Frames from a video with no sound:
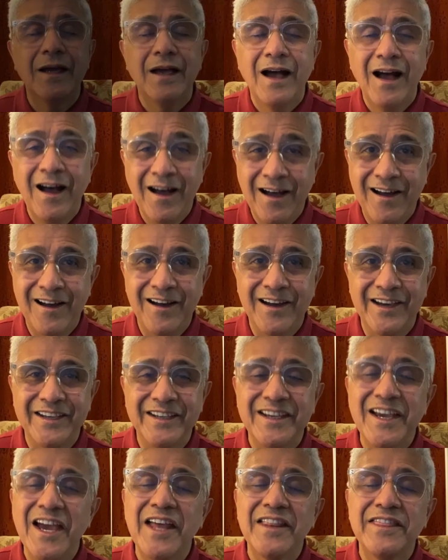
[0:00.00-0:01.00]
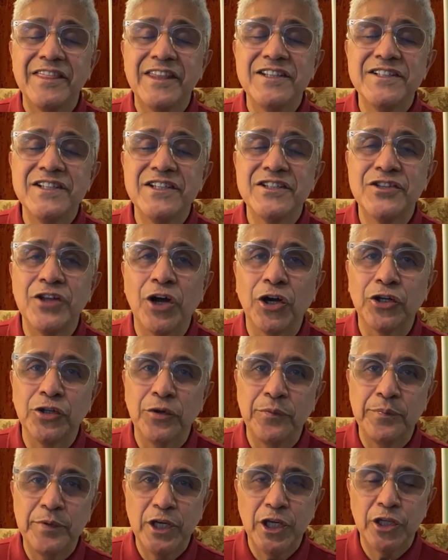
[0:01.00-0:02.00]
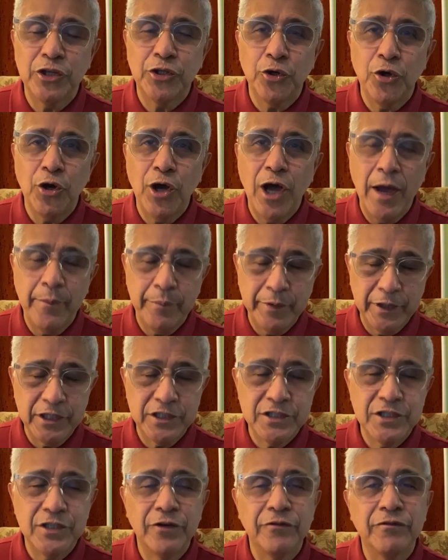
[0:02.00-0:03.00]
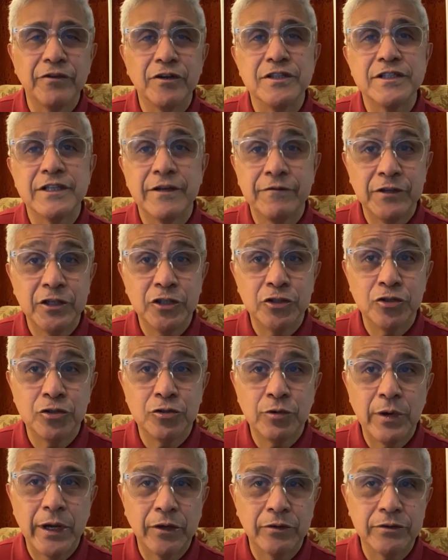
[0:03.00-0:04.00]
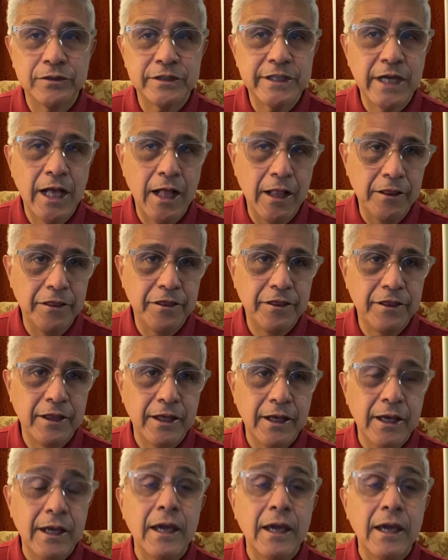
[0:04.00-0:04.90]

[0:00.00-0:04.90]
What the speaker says: Hi, this is Dr. Pietro Aparicio from Adolescents Health,